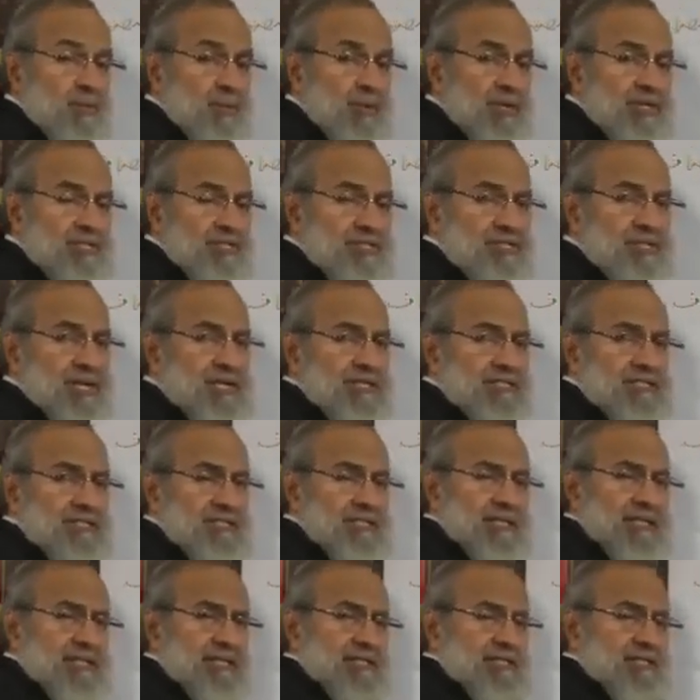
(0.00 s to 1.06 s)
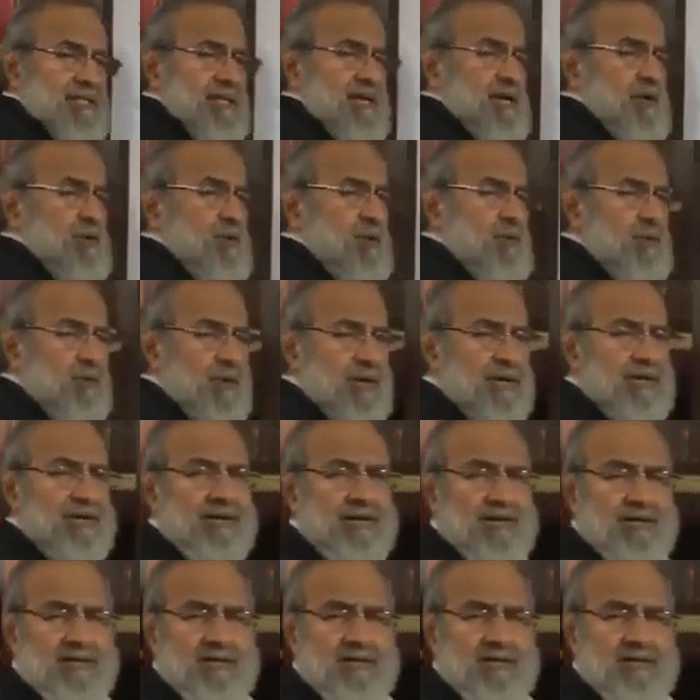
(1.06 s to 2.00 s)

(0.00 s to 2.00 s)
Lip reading: which has taken now 1